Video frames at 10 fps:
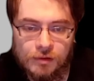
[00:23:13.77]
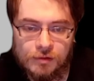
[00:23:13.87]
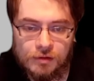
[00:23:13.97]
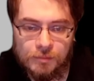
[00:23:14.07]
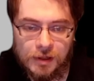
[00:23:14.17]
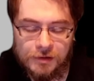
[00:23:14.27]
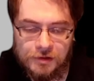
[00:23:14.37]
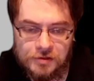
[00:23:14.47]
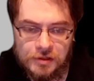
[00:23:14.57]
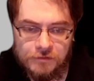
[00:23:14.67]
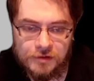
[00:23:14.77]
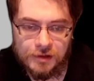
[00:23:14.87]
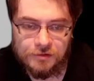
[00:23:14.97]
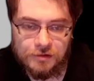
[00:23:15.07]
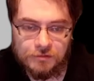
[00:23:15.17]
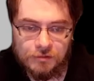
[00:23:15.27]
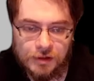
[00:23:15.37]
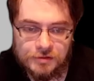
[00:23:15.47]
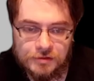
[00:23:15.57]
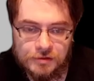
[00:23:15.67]
The body's chief scientist
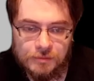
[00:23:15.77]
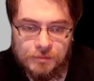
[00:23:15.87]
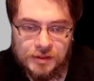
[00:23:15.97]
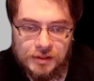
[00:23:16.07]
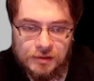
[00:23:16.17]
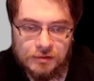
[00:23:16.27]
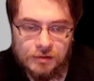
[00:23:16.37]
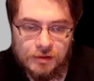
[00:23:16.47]
Roger Bedin